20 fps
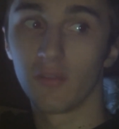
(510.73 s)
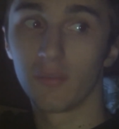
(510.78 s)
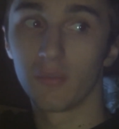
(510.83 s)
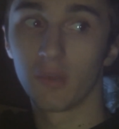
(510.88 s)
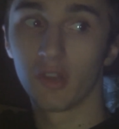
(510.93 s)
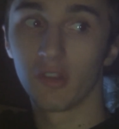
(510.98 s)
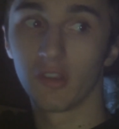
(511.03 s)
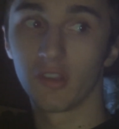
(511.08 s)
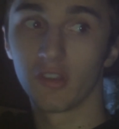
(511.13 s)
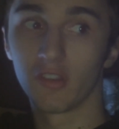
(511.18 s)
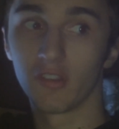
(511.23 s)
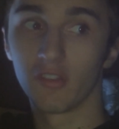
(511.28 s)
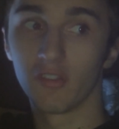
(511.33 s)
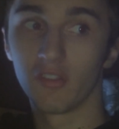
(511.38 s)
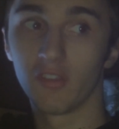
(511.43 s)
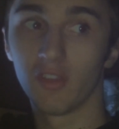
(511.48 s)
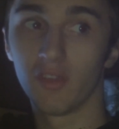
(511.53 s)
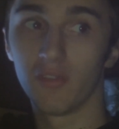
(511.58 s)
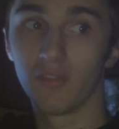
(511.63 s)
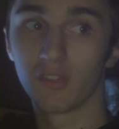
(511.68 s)
of product and
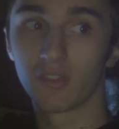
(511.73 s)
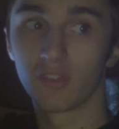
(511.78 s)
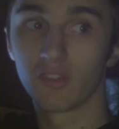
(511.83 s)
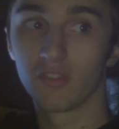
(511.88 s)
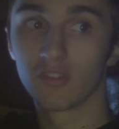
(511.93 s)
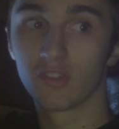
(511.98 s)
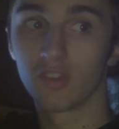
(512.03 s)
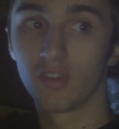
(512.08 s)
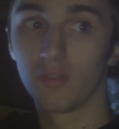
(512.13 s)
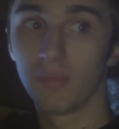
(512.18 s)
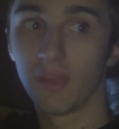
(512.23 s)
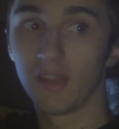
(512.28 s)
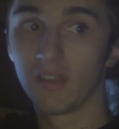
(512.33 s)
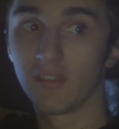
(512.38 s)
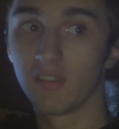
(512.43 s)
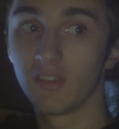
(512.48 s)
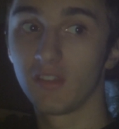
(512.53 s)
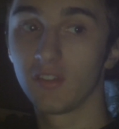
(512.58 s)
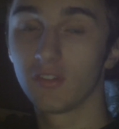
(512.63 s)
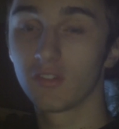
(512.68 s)
service controlled by
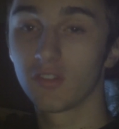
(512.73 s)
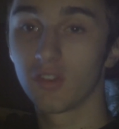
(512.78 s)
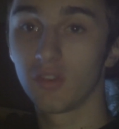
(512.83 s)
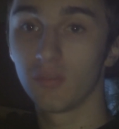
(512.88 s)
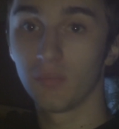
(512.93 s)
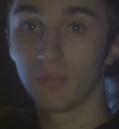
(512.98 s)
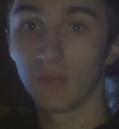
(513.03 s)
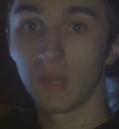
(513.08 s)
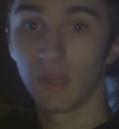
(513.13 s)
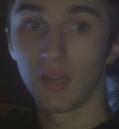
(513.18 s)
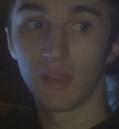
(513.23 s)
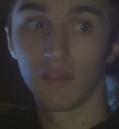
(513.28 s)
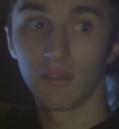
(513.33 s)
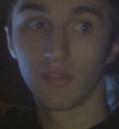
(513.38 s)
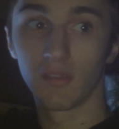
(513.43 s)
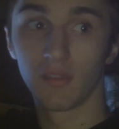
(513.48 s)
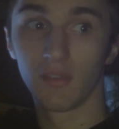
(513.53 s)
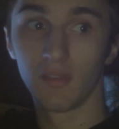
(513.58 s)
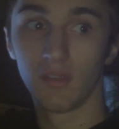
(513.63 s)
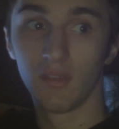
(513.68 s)
single
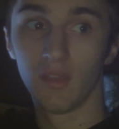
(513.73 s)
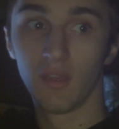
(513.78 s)
companies